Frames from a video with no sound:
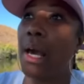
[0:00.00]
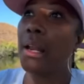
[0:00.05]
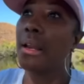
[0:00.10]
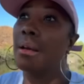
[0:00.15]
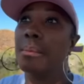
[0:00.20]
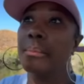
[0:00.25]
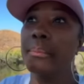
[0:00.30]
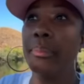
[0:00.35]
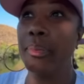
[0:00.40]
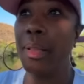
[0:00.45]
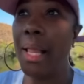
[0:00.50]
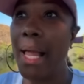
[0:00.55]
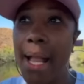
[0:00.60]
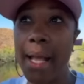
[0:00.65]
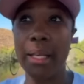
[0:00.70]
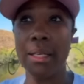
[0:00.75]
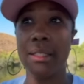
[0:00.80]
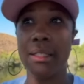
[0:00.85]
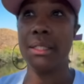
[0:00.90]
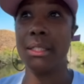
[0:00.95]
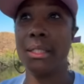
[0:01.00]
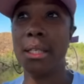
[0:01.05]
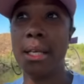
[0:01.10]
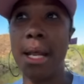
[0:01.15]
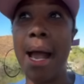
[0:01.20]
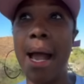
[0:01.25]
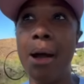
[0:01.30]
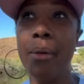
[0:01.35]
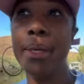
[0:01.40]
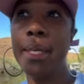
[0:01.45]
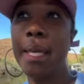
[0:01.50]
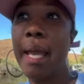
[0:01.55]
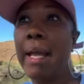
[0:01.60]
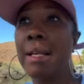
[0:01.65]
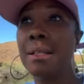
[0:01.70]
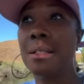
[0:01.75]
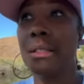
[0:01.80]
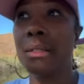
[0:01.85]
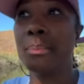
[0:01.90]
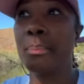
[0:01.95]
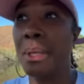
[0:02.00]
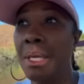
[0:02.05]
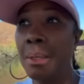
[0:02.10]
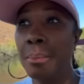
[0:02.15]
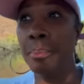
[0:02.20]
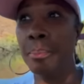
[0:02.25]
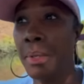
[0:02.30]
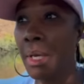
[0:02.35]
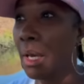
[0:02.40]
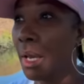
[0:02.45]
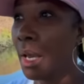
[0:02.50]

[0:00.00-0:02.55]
We gotta plan this shit out. We can't just be